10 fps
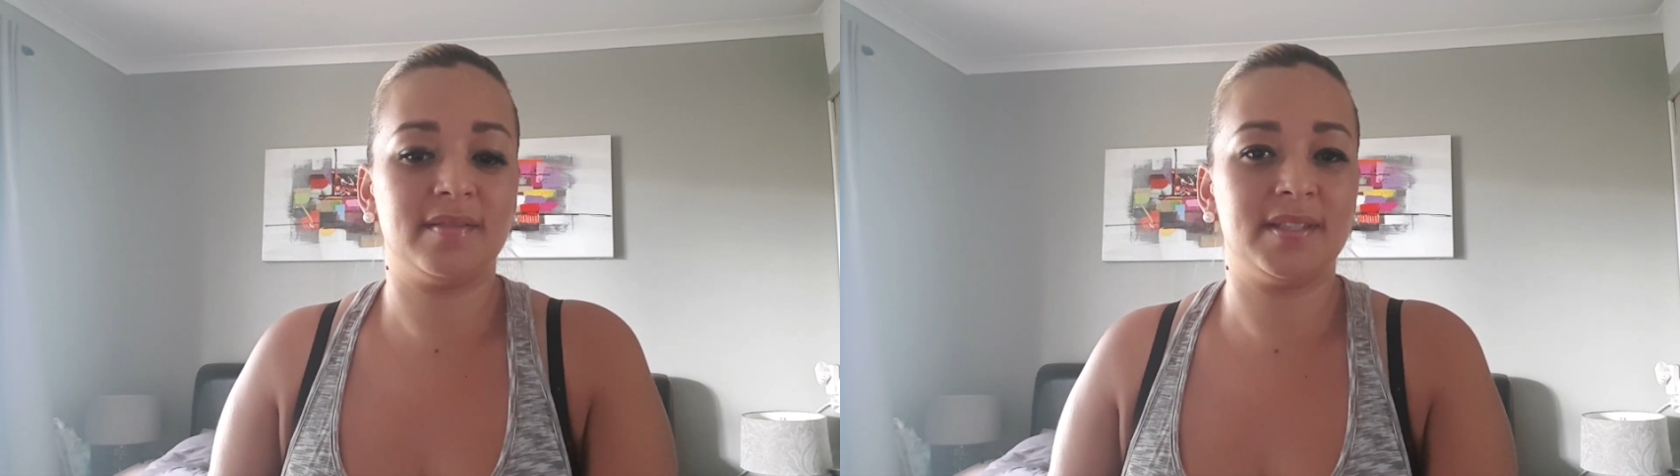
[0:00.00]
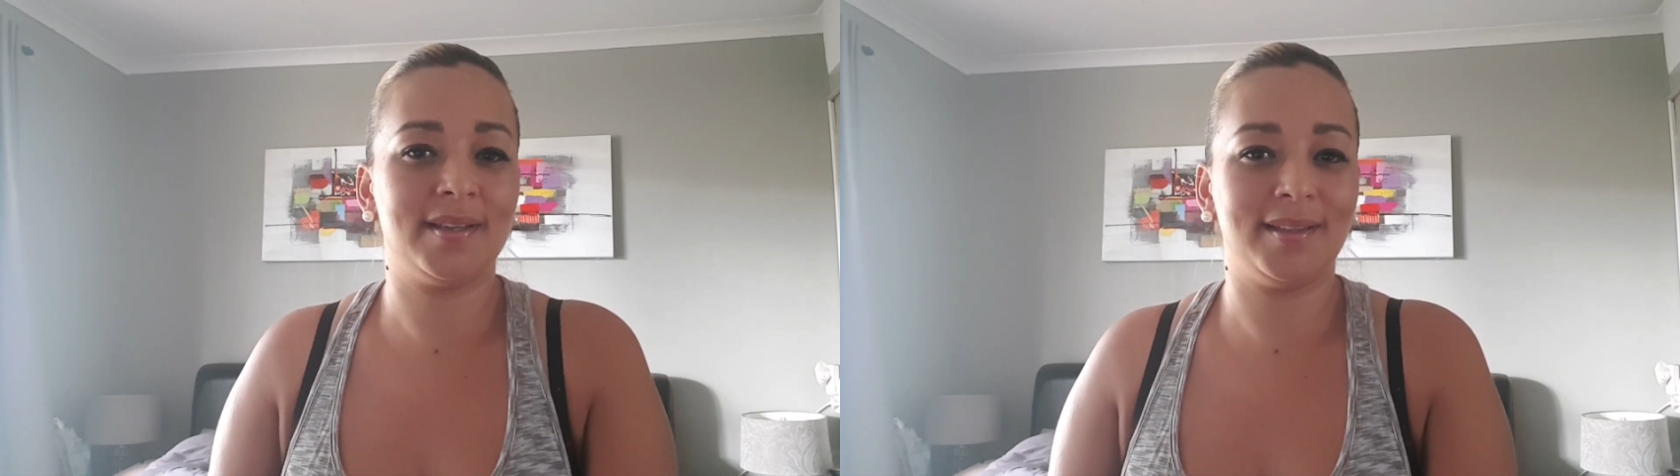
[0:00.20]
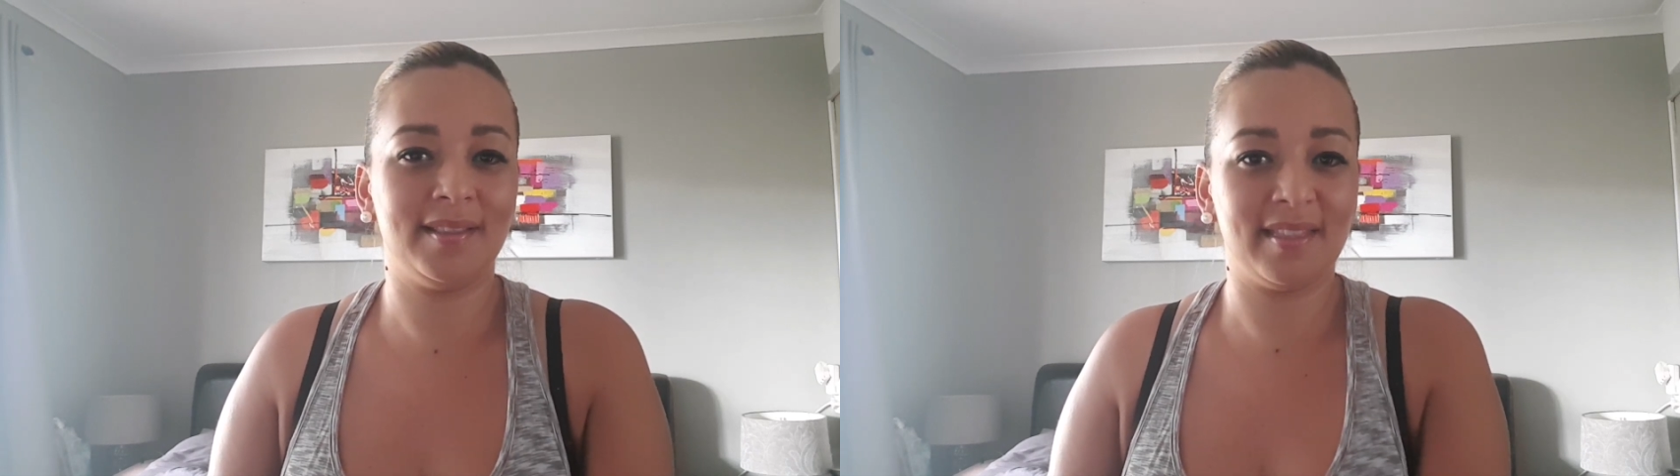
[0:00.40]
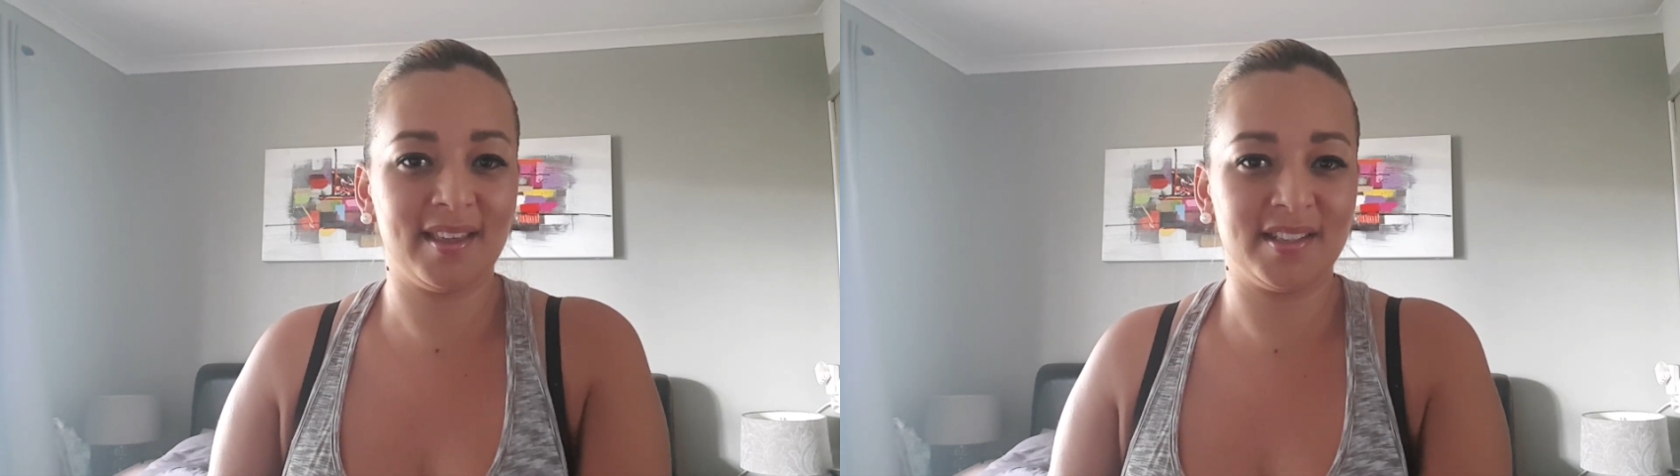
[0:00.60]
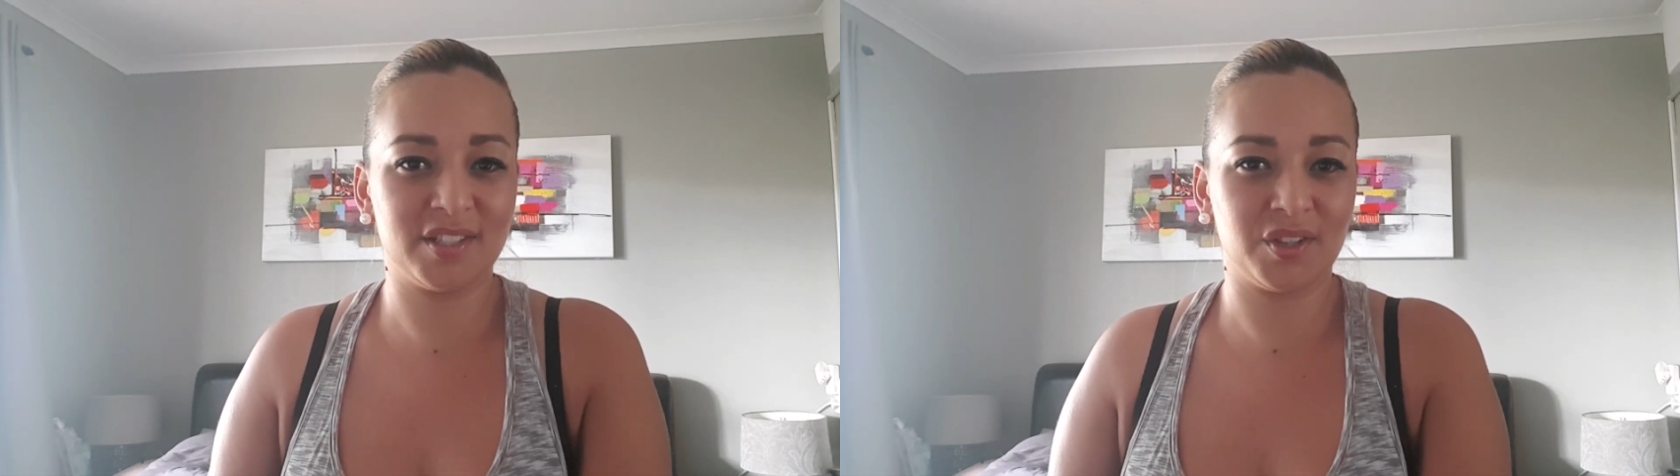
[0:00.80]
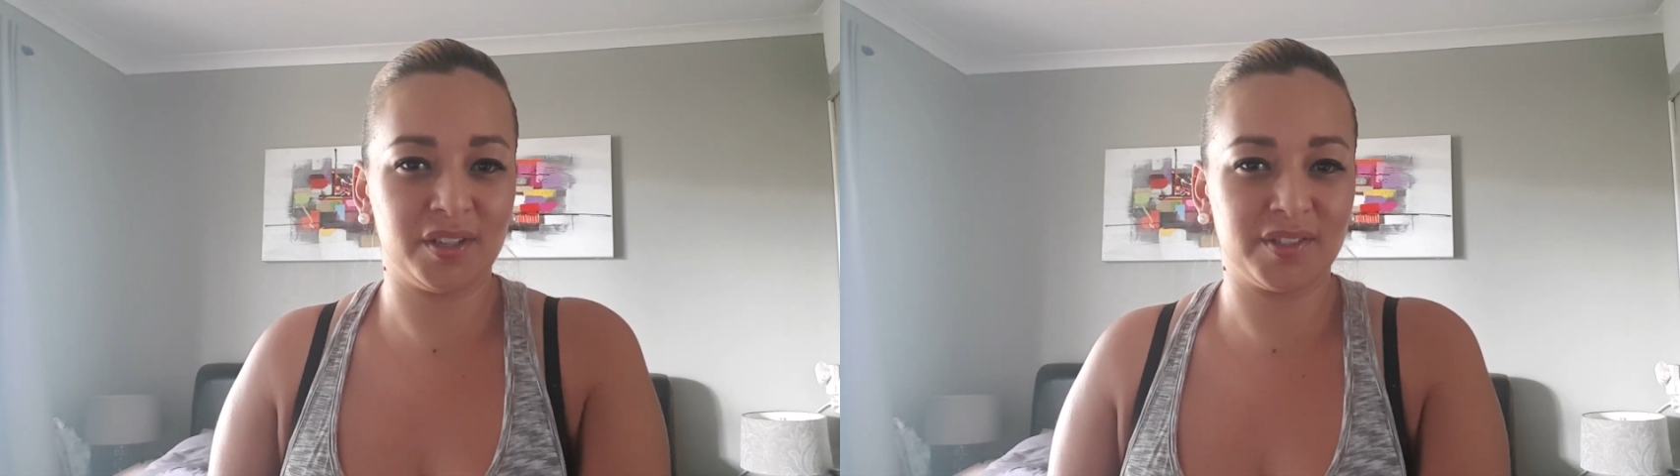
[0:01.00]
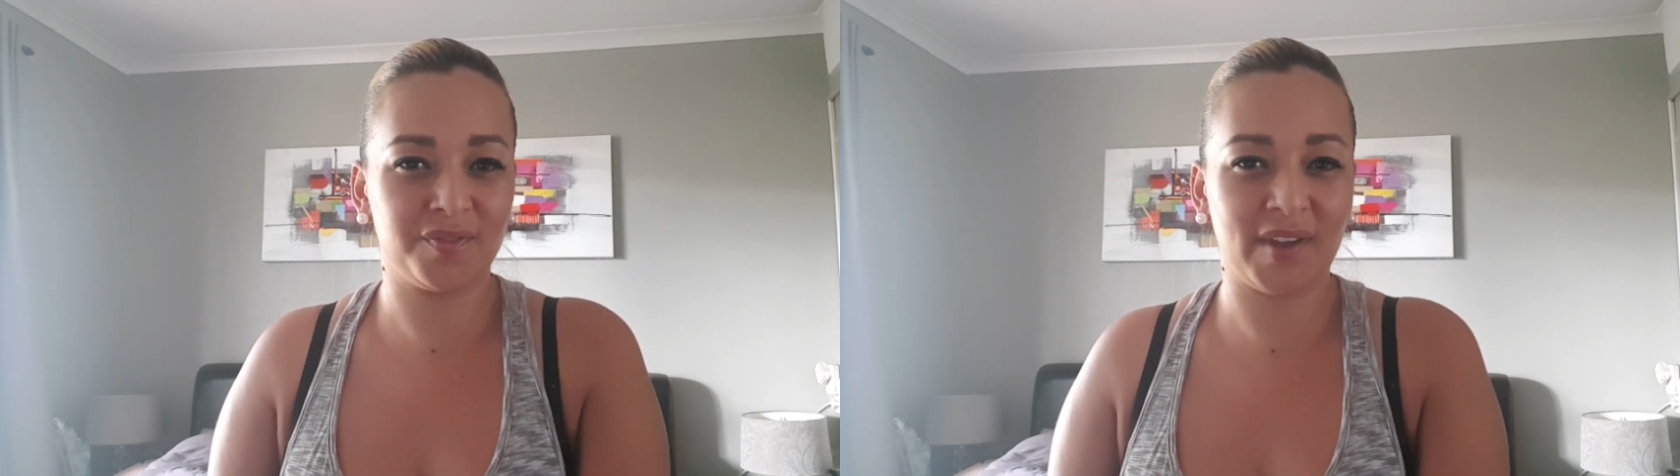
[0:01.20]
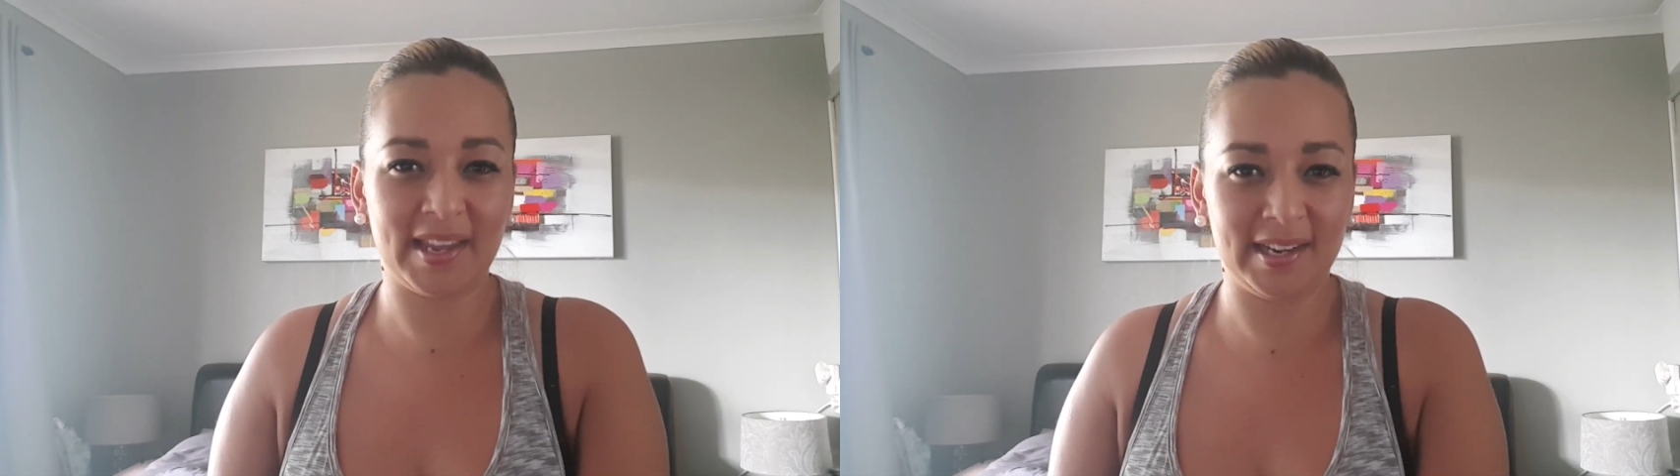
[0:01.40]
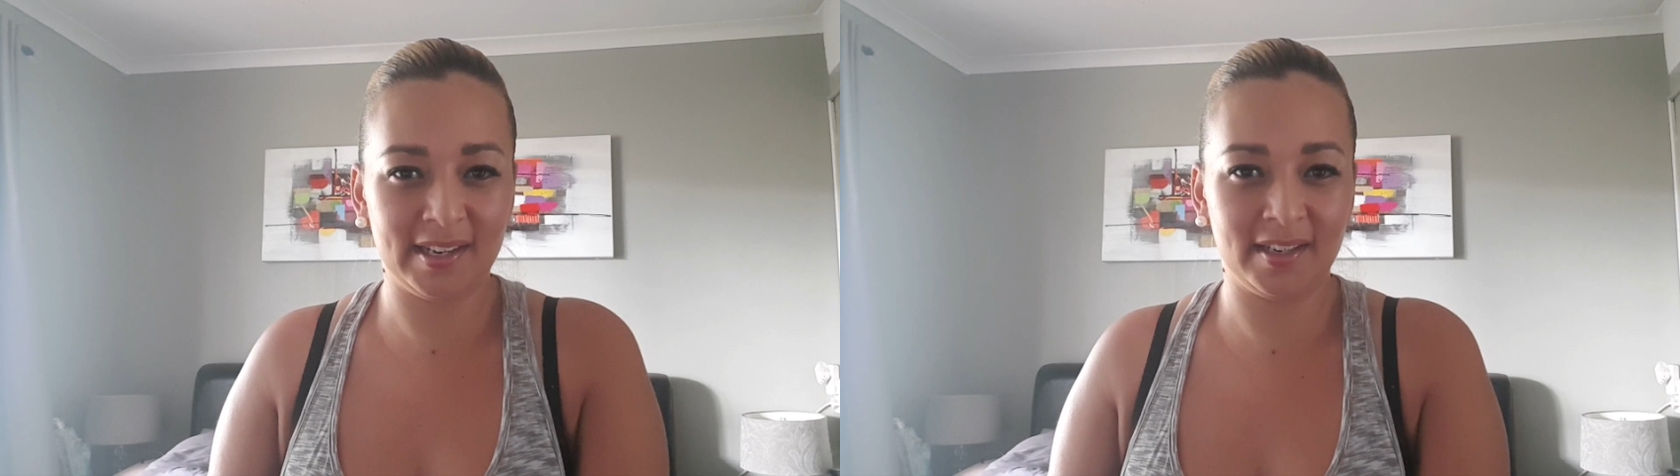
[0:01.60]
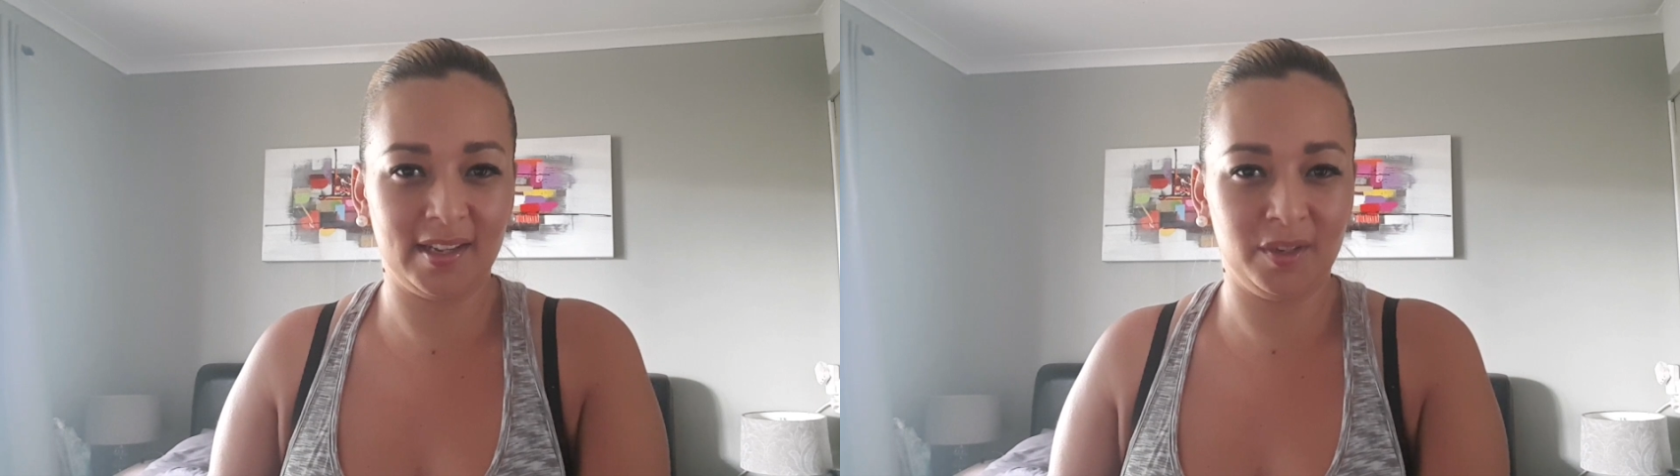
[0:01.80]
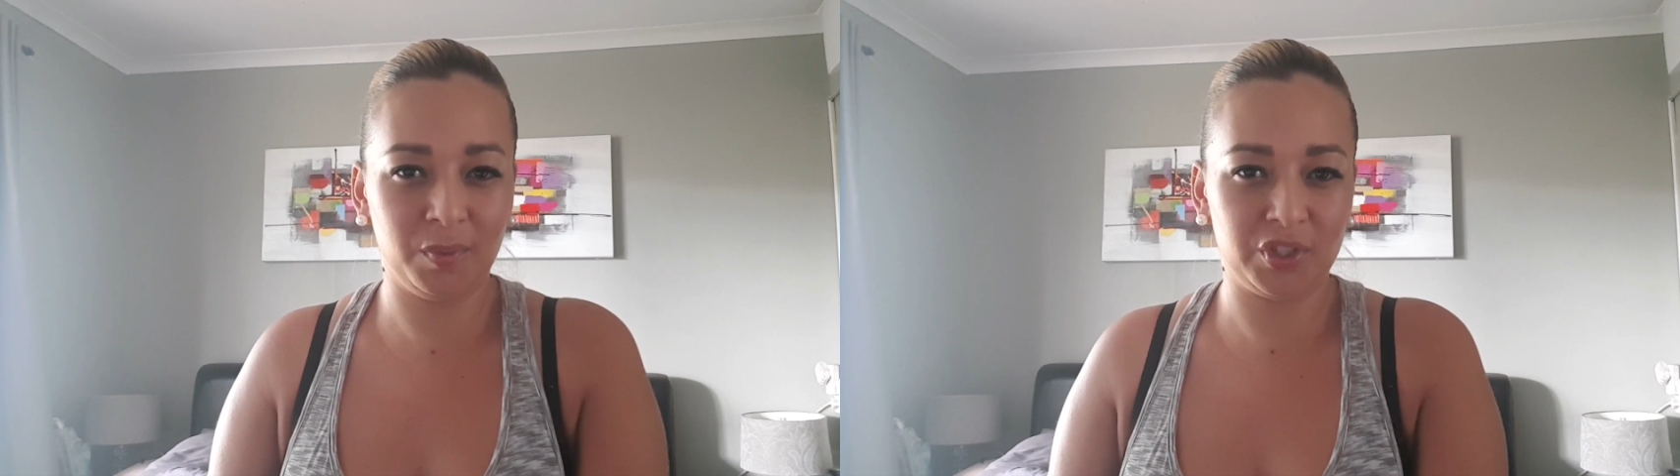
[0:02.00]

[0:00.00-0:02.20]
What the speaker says: certain things starts failing in